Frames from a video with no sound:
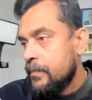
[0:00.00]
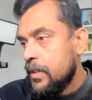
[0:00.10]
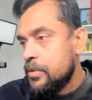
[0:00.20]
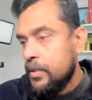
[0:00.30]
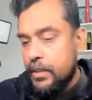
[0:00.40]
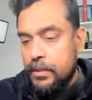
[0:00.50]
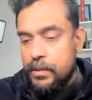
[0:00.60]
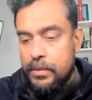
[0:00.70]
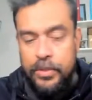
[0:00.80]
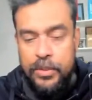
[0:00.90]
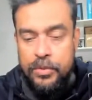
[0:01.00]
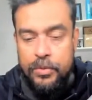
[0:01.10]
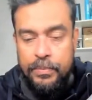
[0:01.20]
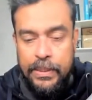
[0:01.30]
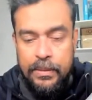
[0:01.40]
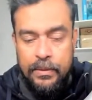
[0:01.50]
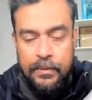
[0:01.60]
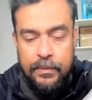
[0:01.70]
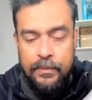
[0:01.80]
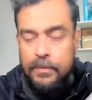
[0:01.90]
sorry, you need to do ping.
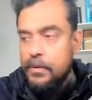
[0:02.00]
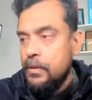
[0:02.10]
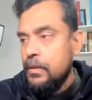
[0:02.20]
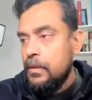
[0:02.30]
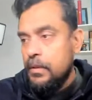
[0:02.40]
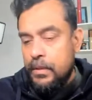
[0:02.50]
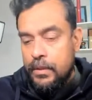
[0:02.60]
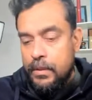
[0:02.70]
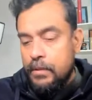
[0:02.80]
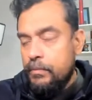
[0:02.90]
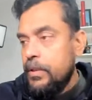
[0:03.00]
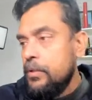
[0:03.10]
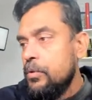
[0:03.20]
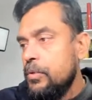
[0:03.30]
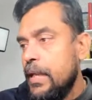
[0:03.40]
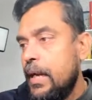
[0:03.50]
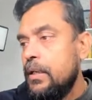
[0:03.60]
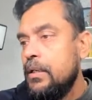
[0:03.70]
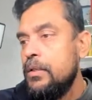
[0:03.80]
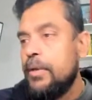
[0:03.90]
When you do
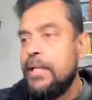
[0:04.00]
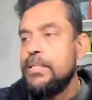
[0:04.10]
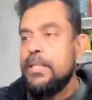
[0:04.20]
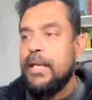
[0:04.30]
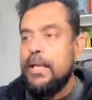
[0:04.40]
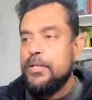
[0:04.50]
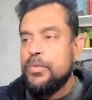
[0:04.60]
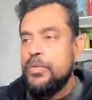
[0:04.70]
that, you can see that as well.